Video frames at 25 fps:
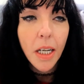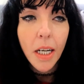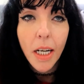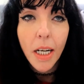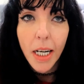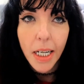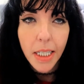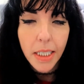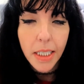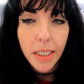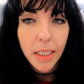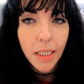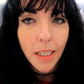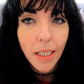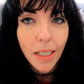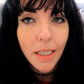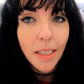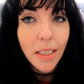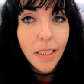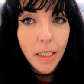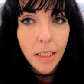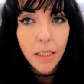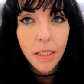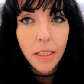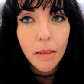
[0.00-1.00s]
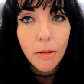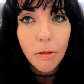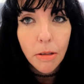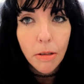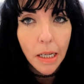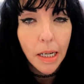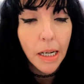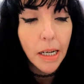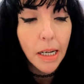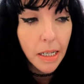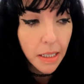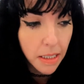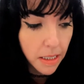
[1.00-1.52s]
I tend to do
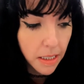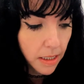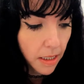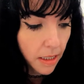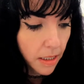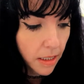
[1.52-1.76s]
that.